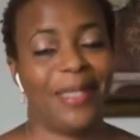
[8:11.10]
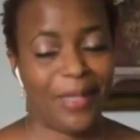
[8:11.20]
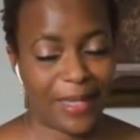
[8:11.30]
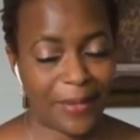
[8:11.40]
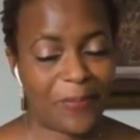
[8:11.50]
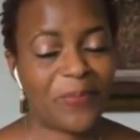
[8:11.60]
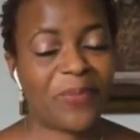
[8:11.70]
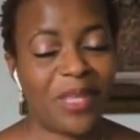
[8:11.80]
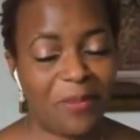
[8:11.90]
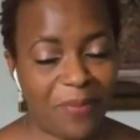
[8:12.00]
Yep,
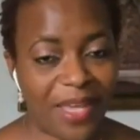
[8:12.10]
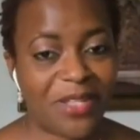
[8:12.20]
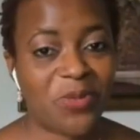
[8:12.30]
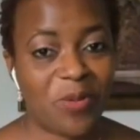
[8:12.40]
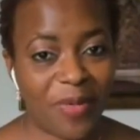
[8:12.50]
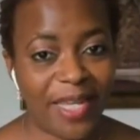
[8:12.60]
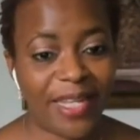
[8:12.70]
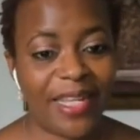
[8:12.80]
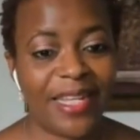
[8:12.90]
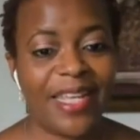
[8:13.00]
it bears
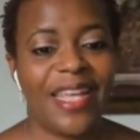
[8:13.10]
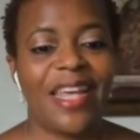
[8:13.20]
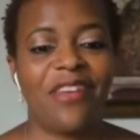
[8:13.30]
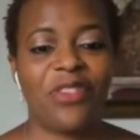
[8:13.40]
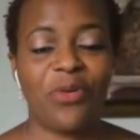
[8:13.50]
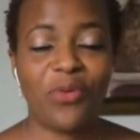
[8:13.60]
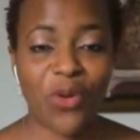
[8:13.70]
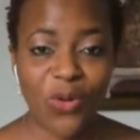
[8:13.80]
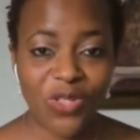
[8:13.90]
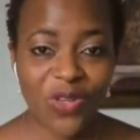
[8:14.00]
repeating. The
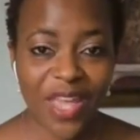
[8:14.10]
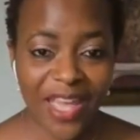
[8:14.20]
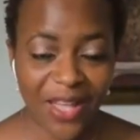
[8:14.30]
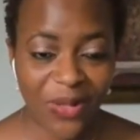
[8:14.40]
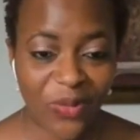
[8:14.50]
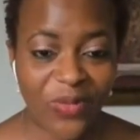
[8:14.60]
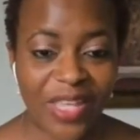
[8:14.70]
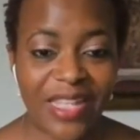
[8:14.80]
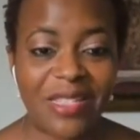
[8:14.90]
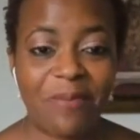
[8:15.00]
road to health
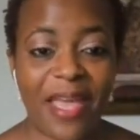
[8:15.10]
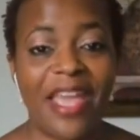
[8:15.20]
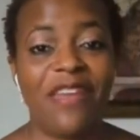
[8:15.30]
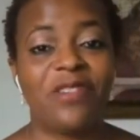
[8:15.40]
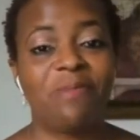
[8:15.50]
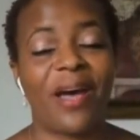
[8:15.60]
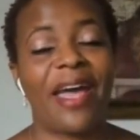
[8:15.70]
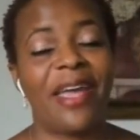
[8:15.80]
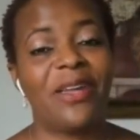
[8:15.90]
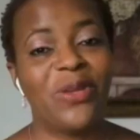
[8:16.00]
is paved
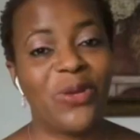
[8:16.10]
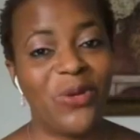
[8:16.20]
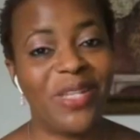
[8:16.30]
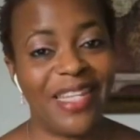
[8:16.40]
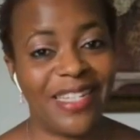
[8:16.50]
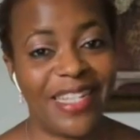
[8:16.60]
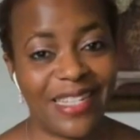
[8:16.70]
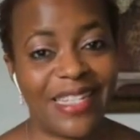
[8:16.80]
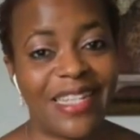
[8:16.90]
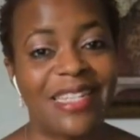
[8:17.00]
by good
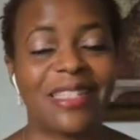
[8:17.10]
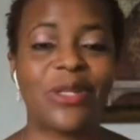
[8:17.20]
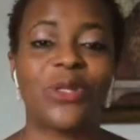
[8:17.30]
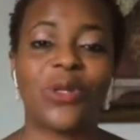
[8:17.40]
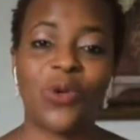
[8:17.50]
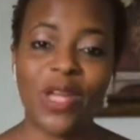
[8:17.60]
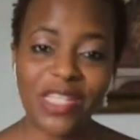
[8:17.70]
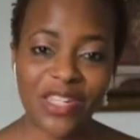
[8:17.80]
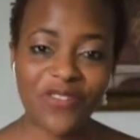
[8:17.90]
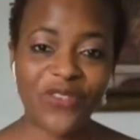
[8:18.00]
intestines. So, the
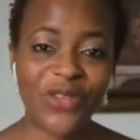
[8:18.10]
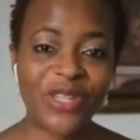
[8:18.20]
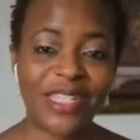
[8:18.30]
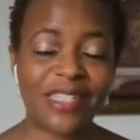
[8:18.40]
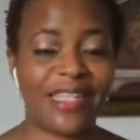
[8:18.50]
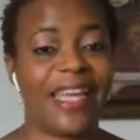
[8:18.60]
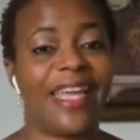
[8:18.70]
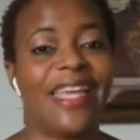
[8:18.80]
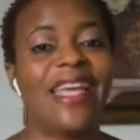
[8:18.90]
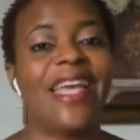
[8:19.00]
question for you
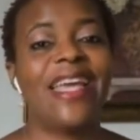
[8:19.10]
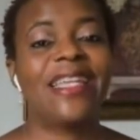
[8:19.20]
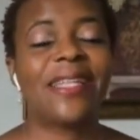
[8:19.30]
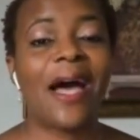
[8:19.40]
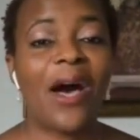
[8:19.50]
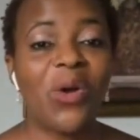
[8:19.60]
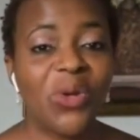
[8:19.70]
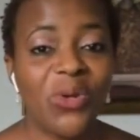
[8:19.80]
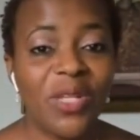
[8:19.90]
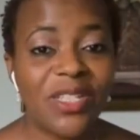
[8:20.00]
today is how
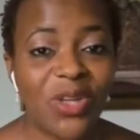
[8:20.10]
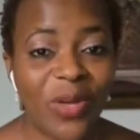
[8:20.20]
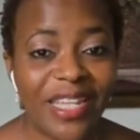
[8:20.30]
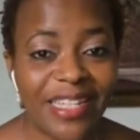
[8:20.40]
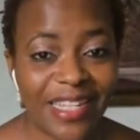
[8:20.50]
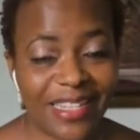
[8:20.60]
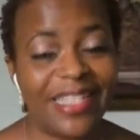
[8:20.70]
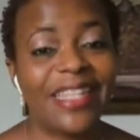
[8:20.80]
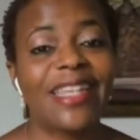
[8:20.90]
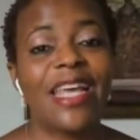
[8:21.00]
good is your
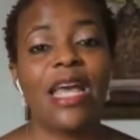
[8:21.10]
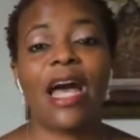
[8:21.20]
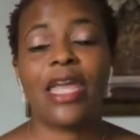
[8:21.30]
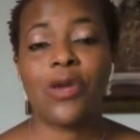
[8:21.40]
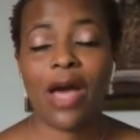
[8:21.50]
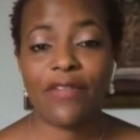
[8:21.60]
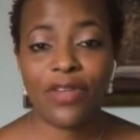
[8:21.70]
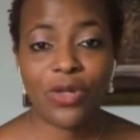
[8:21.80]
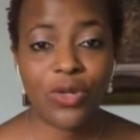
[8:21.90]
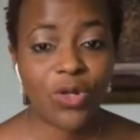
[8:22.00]
intestine? Are you
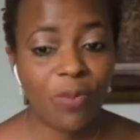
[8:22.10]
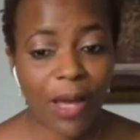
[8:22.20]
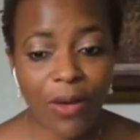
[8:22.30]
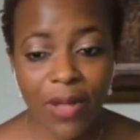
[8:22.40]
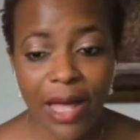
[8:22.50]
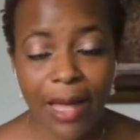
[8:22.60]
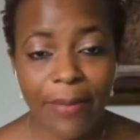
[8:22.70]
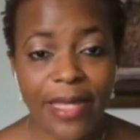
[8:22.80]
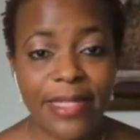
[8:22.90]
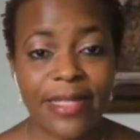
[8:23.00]
having a good bowel
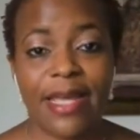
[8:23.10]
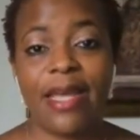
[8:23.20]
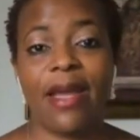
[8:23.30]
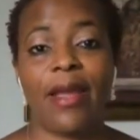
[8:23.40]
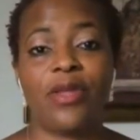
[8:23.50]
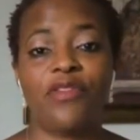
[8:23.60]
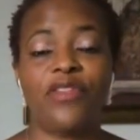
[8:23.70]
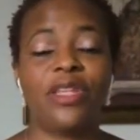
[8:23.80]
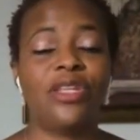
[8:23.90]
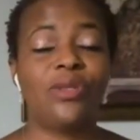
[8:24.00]
habit? Are you
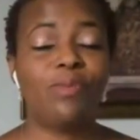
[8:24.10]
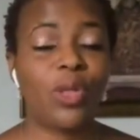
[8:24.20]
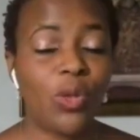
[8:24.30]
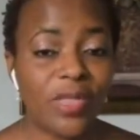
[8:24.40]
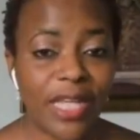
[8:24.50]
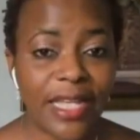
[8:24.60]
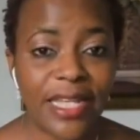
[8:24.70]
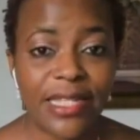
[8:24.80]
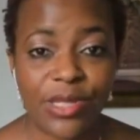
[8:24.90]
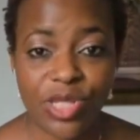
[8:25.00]
feeling bloated,
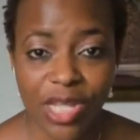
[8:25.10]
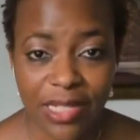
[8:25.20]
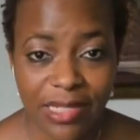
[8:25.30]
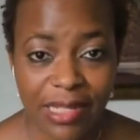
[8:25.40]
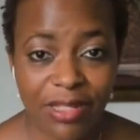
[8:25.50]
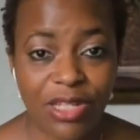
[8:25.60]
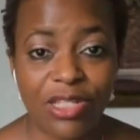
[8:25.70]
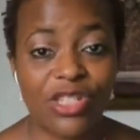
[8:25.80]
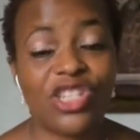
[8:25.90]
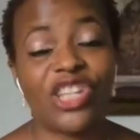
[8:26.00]
indigested,
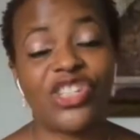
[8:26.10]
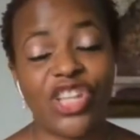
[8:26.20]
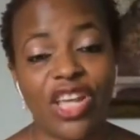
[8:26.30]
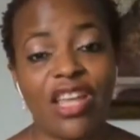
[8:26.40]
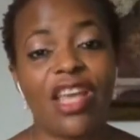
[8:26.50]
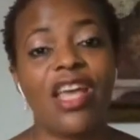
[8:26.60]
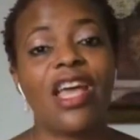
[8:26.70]
indigestion?